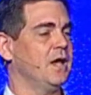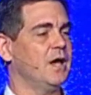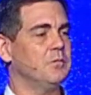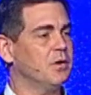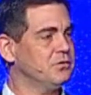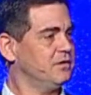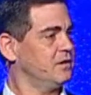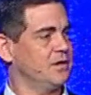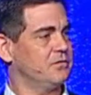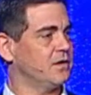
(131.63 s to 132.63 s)
And most
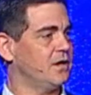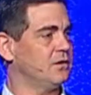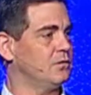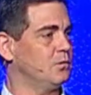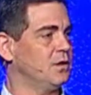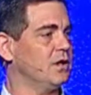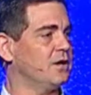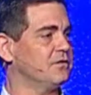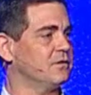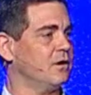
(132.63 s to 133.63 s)
significant, we
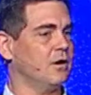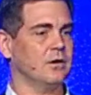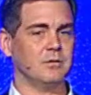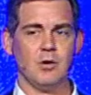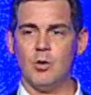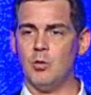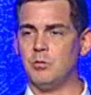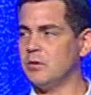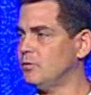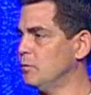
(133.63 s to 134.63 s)
lost our home
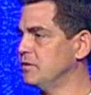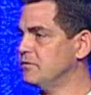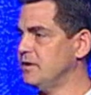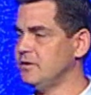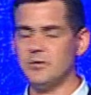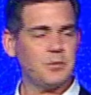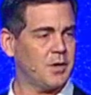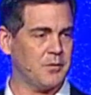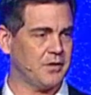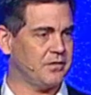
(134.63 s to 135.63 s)
performance venue, the
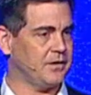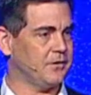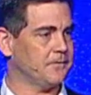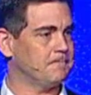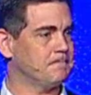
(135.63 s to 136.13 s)
Paramount Theater.